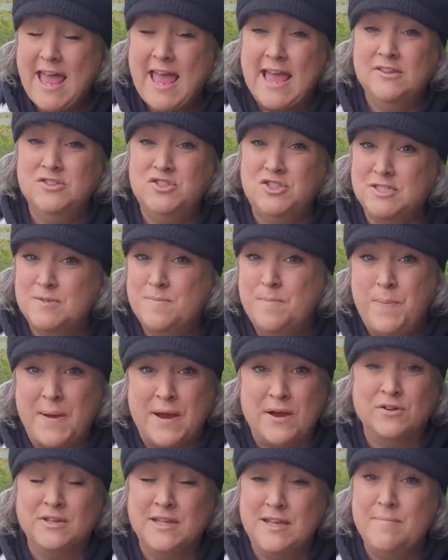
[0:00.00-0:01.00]
and just
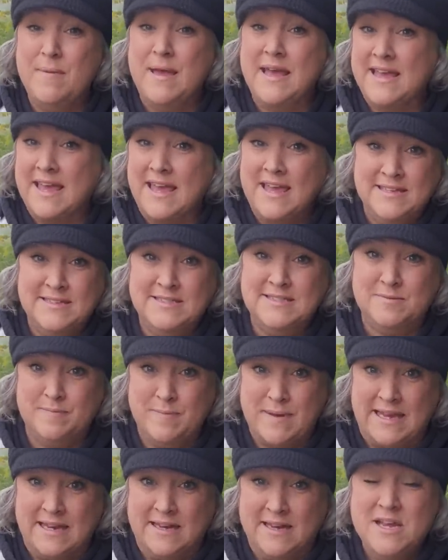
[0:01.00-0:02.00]
barely make ends
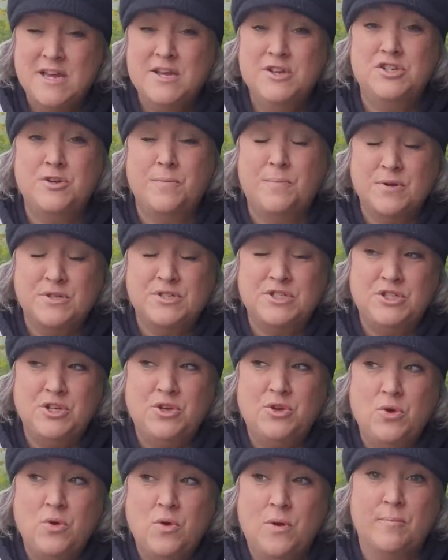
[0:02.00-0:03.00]
meet to
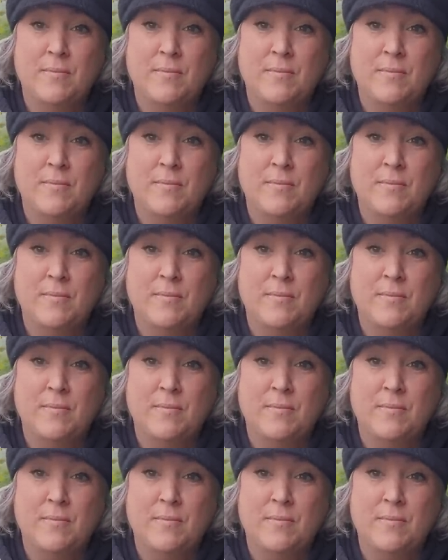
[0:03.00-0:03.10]
pursue